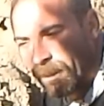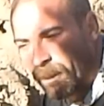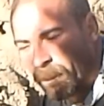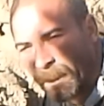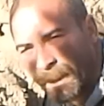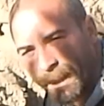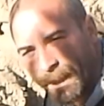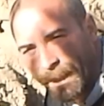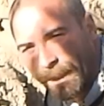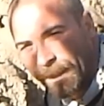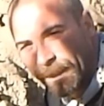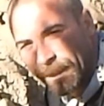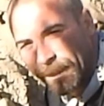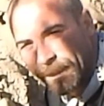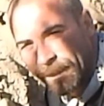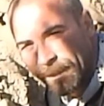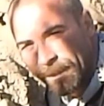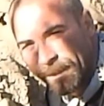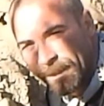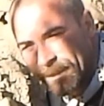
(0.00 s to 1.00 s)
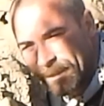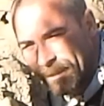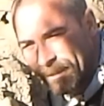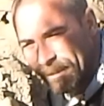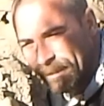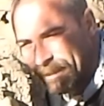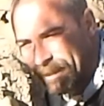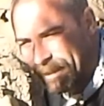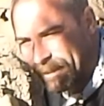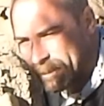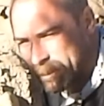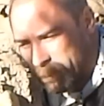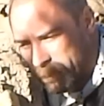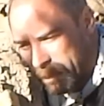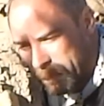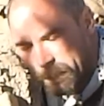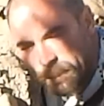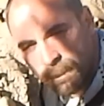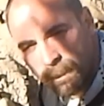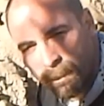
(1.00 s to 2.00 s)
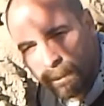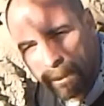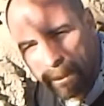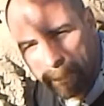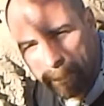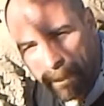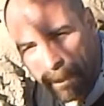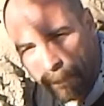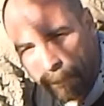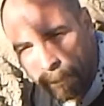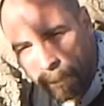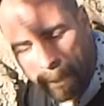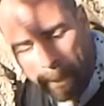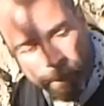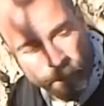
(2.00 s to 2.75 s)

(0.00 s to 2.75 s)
Okay, this is the next hole I was talking about.